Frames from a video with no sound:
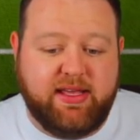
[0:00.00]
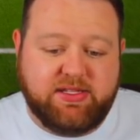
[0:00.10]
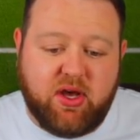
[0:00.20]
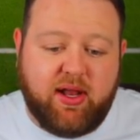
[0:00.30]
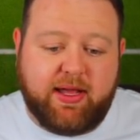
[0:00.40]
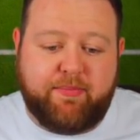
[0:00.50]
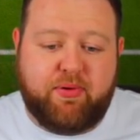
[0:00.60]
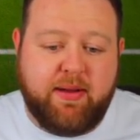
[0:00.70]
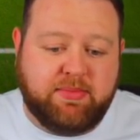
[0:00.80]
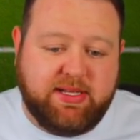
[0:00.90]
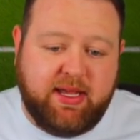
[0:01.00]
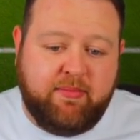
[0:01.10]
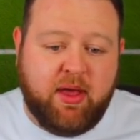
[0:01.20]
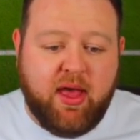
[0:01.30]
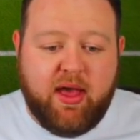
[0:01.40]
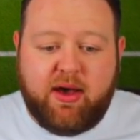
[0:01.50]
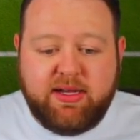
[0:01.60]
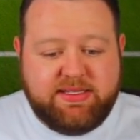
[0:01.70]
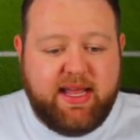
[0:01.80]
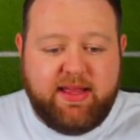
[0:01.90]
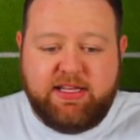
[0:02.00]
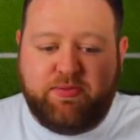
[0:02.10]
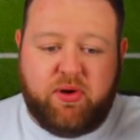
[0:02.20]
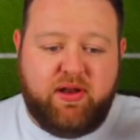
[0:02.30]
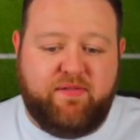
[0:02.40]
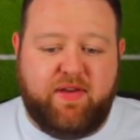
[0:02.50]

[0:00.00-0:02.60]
He's got like a Prem team. I'd say at this point in